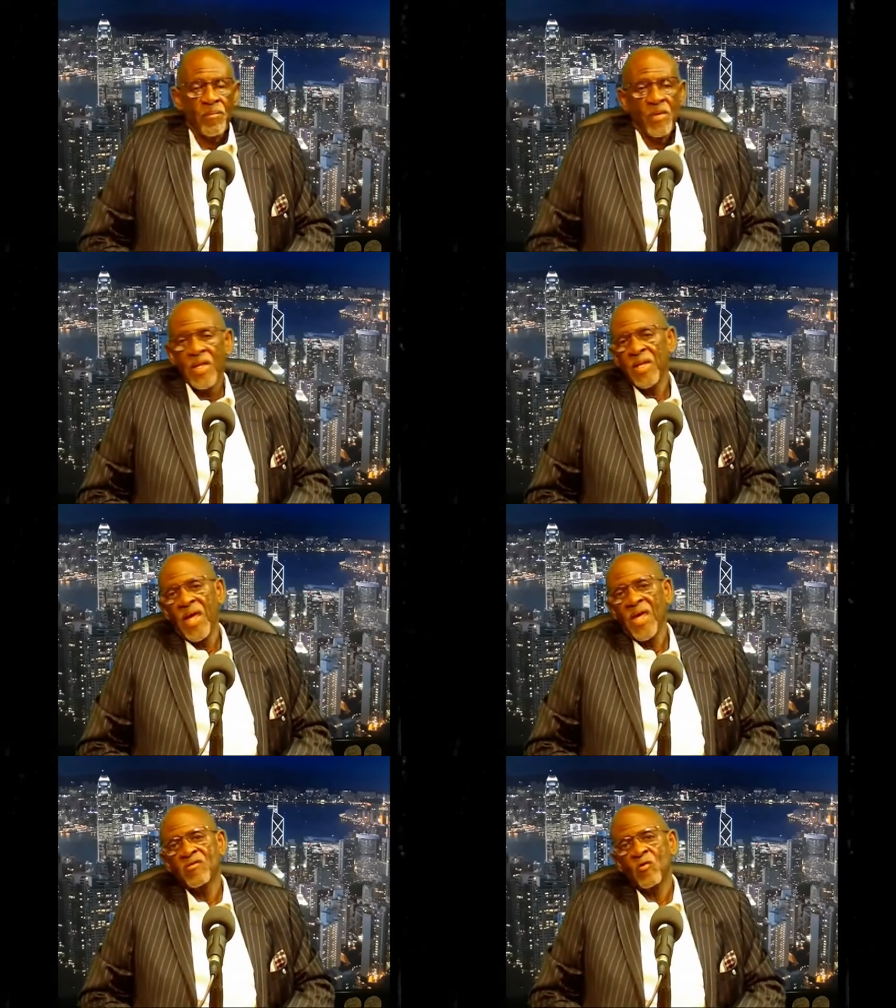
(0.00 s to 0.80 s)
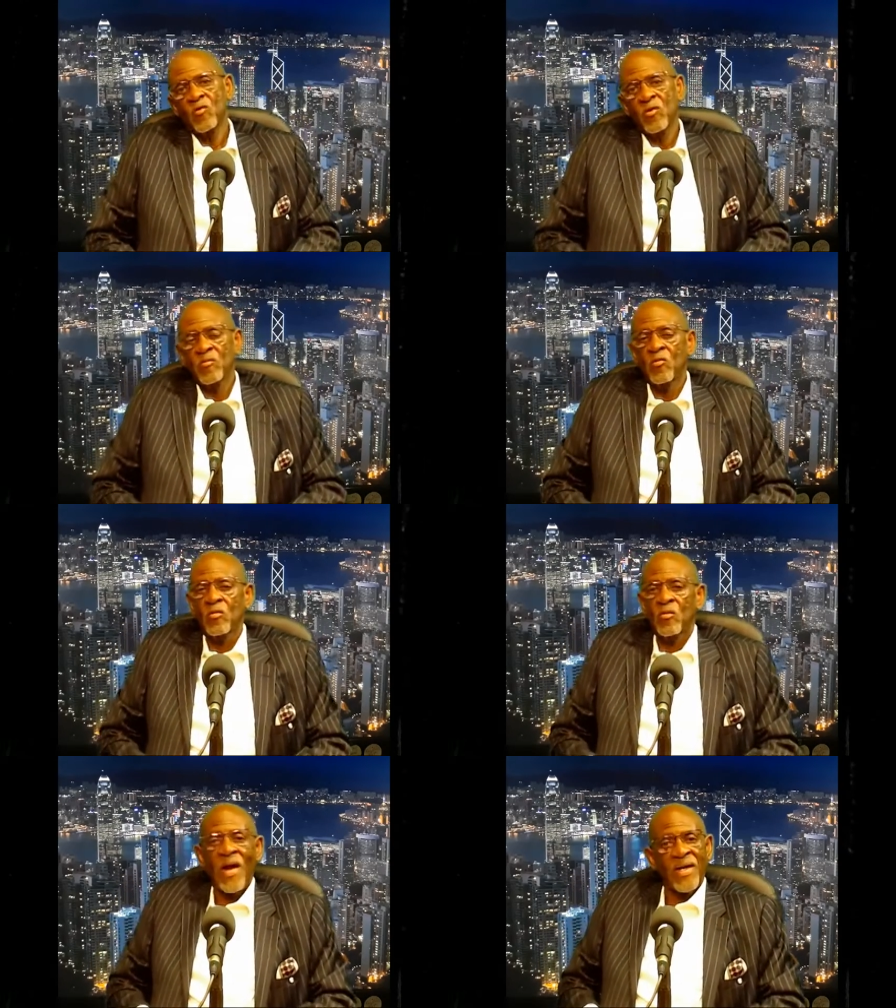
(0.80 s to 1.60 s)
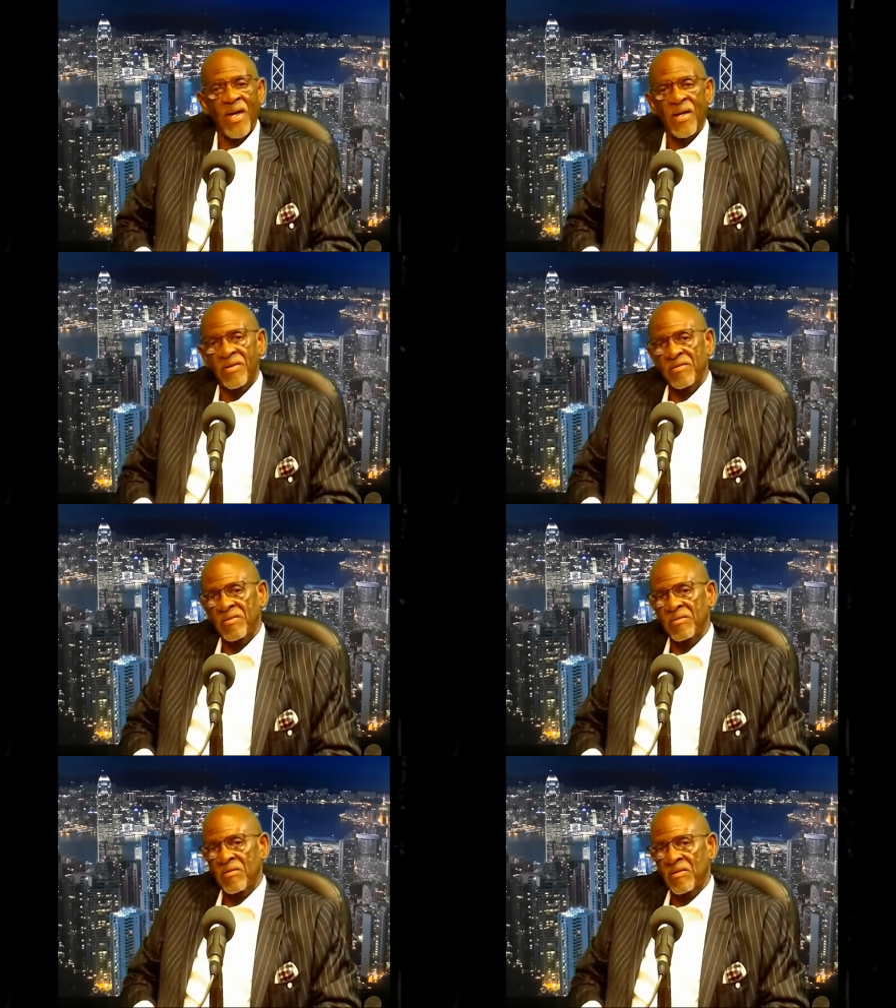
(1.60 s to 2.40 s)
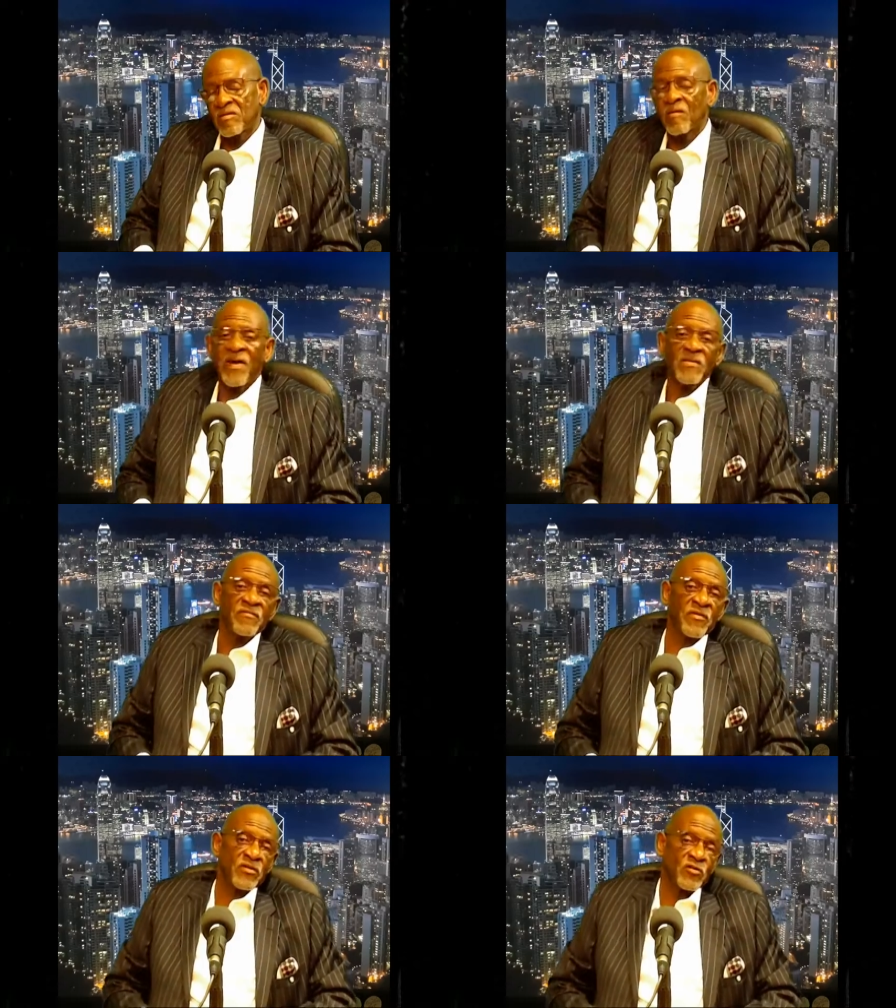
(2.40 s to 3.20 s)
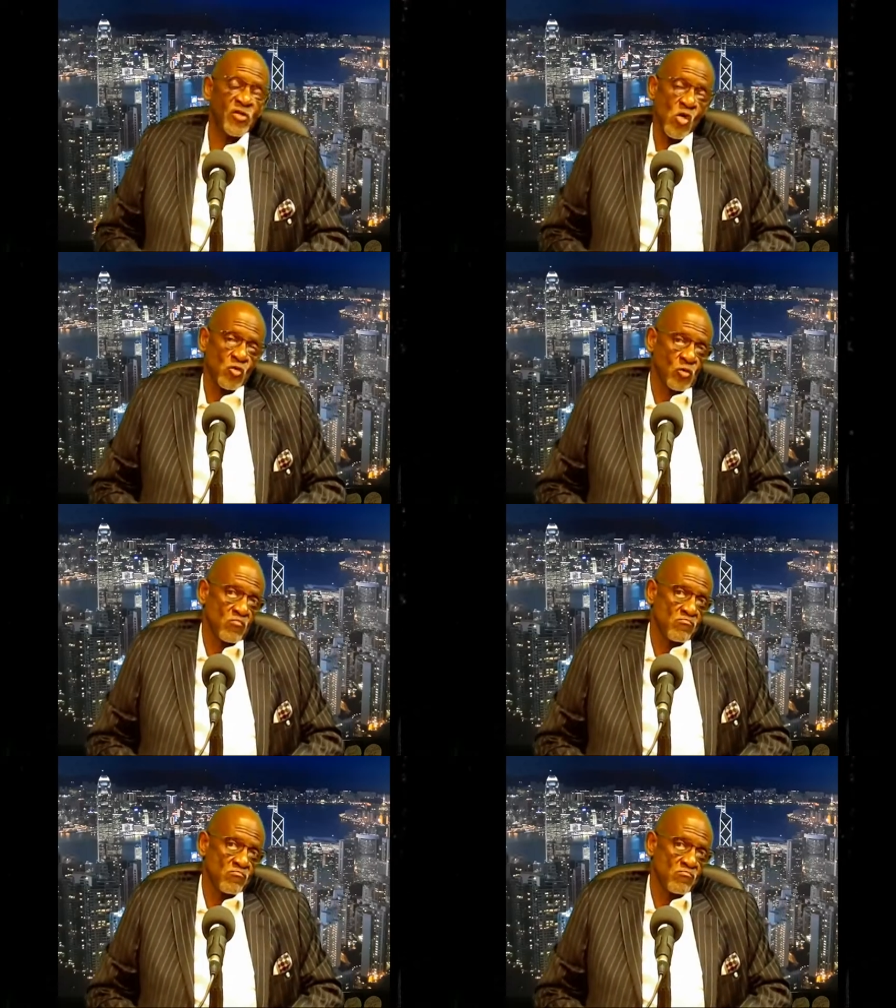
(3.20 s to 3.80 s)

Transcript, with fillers: laying hands on them crack addicts and stuff out in front of the church.